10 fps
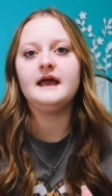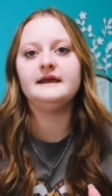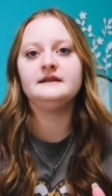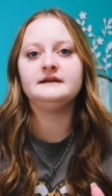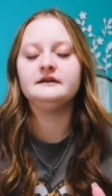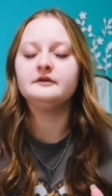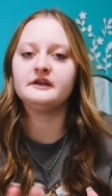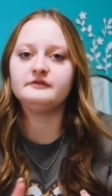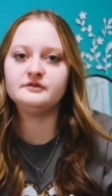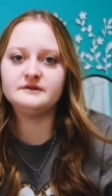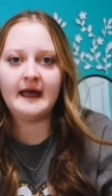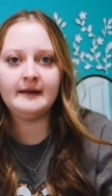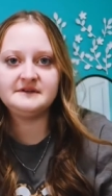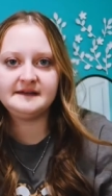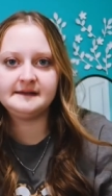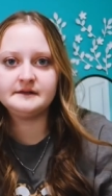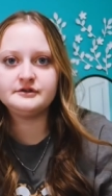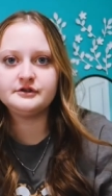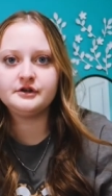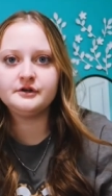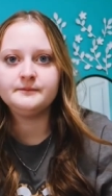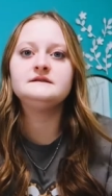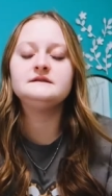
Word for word: and then he'll give you time to answer,